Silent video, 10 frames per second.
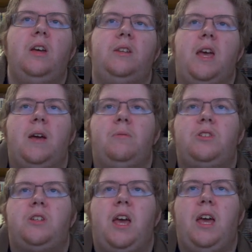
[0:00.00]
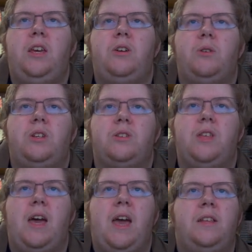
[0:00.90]
damage to any creature
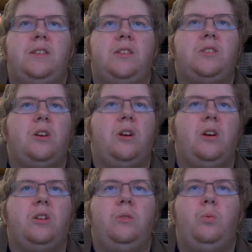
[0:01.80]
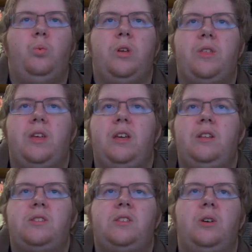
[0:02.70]
that ends its turn
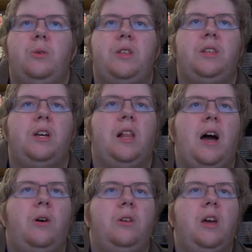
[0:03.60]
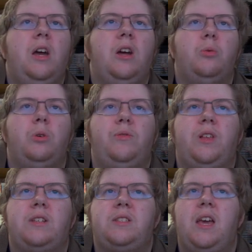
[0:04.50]
still within the cloud.
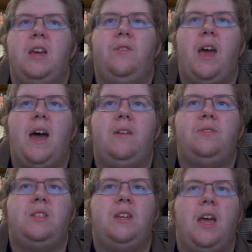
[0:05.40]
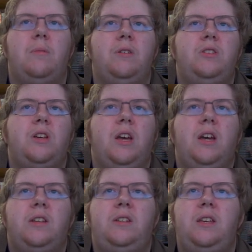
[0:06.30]
Reflex save halves the damage.
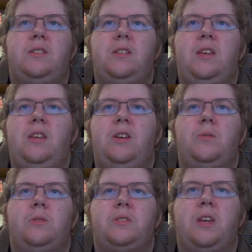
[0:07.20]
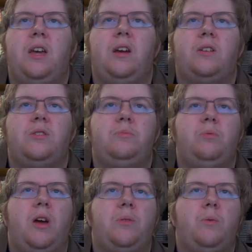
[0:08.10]
DC equals the character's
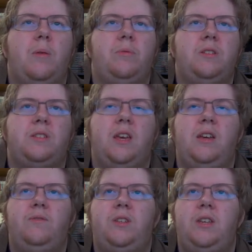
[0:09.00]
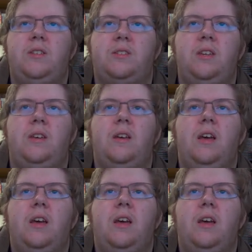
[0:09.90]
breath weapon save DC.